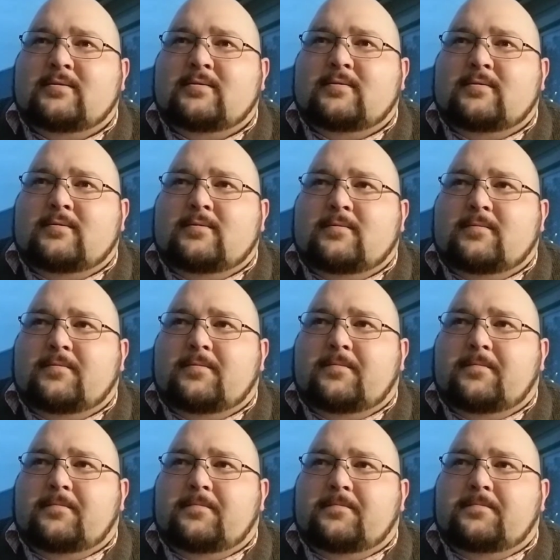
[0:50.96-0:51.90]

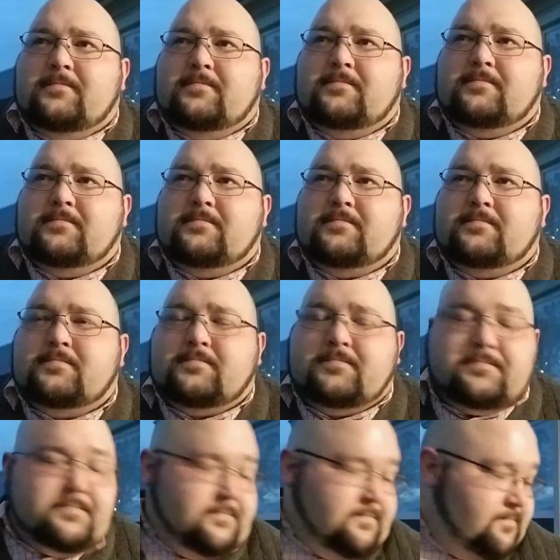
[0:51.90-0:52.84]

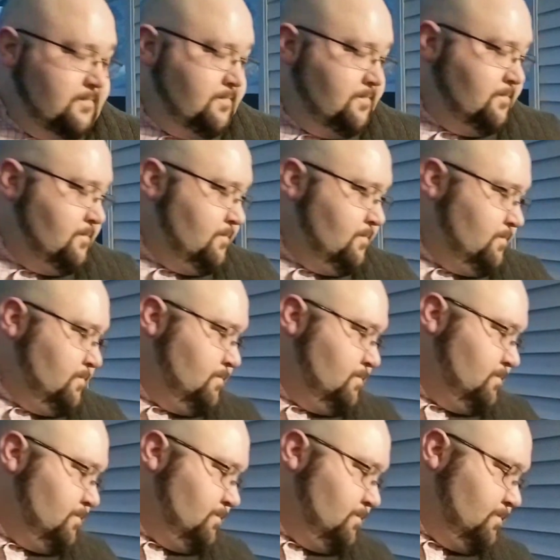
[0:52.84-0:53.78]

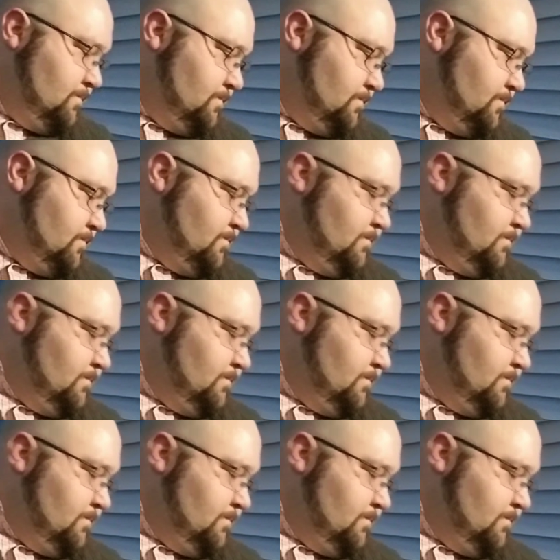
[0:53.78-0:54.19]
(silence)